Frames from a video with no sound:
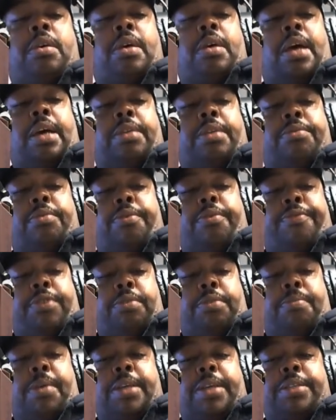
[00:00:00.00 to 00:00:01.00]
I don't know if
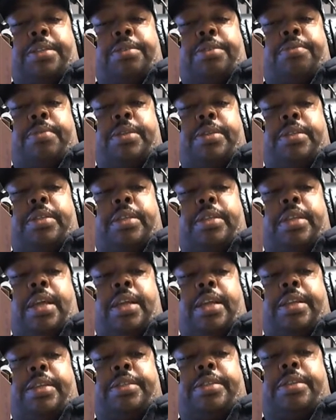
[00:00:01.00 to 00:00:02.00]
anybody's interested in
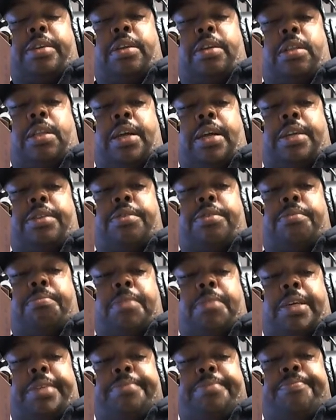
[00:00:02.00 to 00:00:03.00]
that. That's a collector.
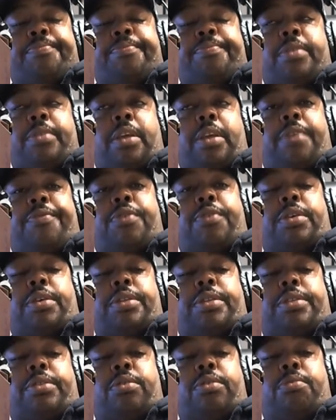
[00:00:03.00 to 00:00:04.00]
But if you're a
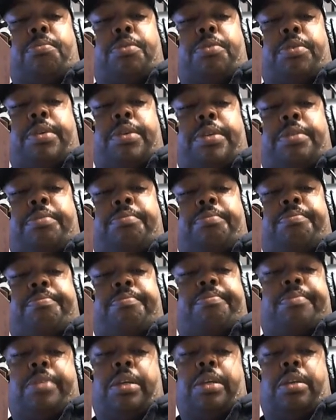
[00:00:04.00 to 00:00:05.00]
consumer and,
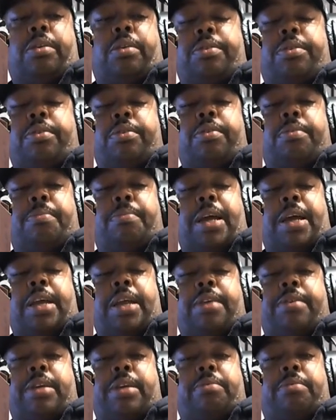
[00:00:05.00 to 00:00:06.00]
you're in my
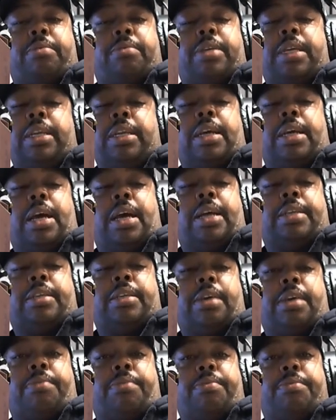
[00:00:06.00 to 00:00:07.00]
area, get in
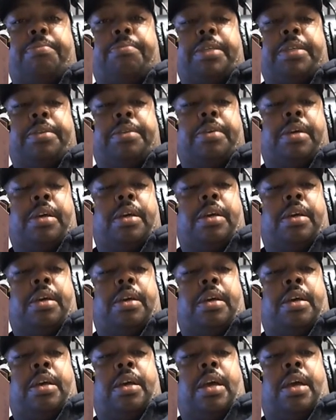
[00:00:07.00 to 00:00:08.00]
contact with me.
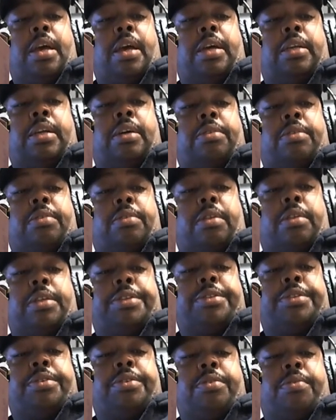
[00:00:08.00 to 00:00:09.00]
And I'll
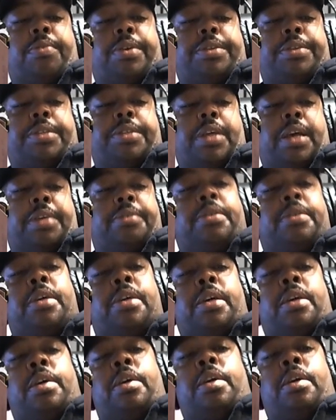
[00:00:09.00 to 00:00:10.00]
let you know where it's at.
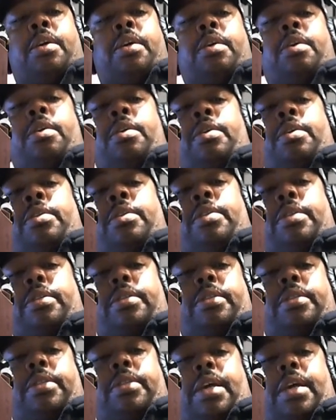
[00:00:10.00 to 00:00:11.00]

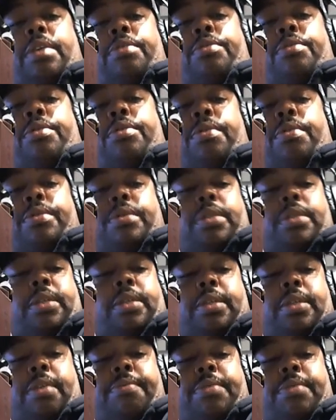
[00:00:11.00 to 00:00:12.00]
This is Seattle
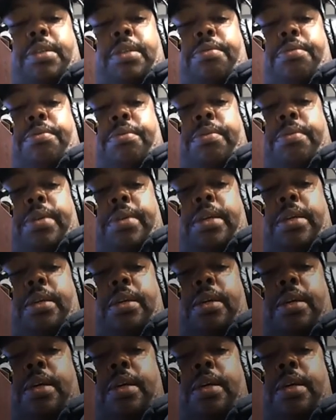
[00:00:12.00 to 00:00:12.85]
206-7-2-3.